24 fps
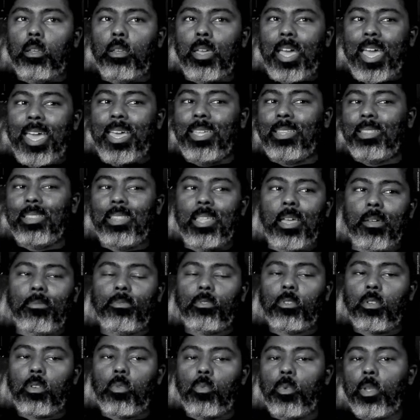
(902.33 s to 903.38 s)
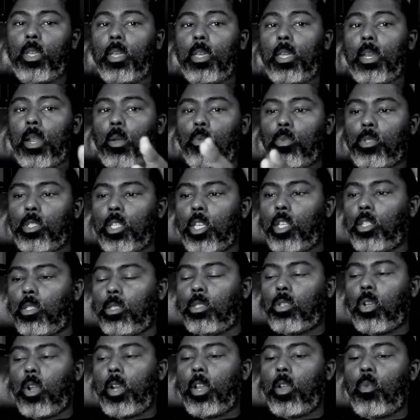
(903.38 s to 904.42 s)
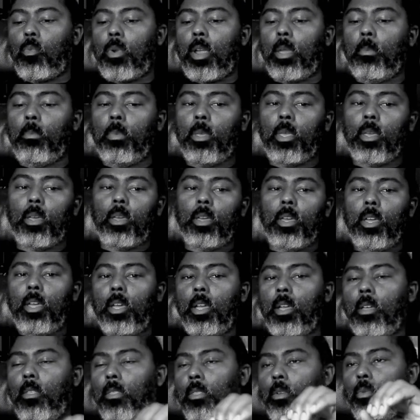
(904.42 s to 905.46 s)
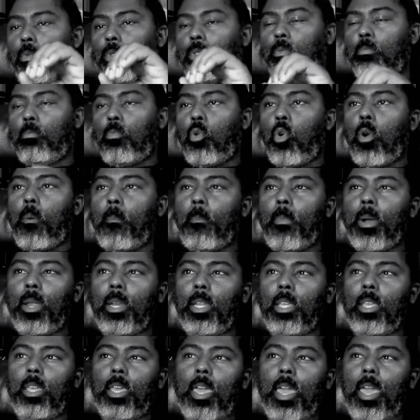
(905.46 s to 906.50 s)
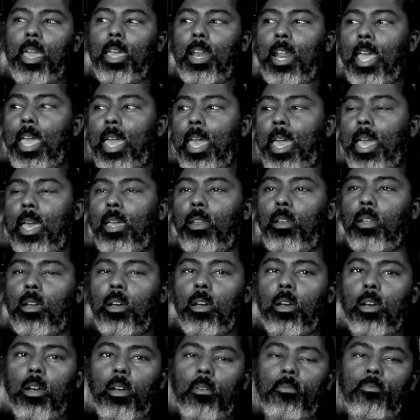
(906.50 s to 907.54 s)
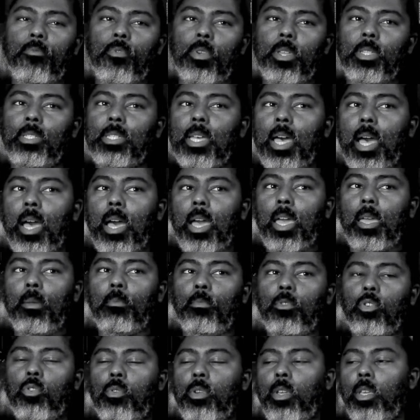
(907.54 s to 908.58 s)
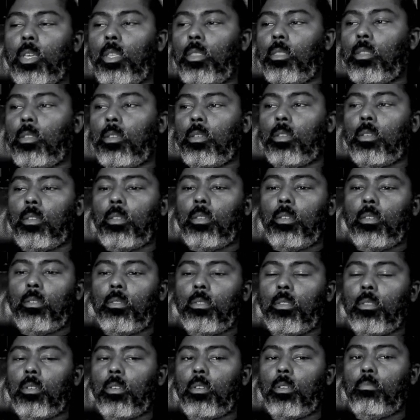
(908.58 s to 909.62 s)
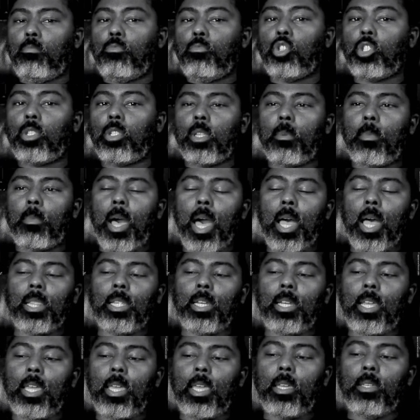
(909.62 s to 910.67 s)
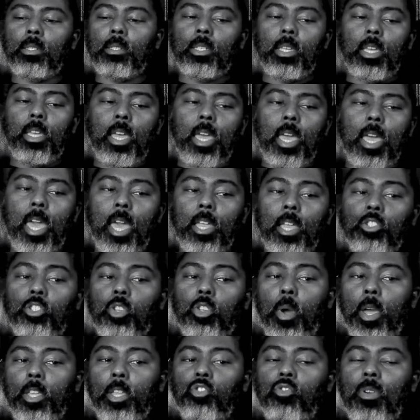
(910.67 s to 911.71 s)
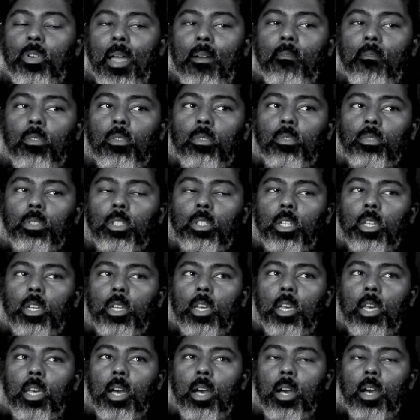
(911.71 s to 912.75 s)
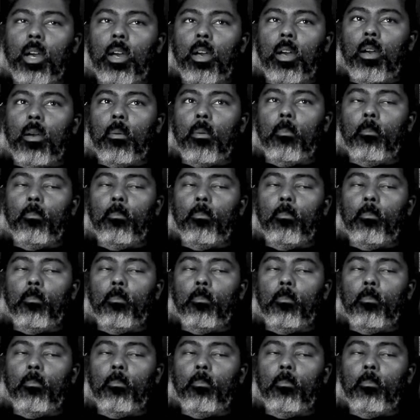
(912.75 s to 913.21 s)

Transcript: I had left Korea and I was in Saudi Arabia. There was more money and I had free time during the Muslim holidays. And so I traveled. I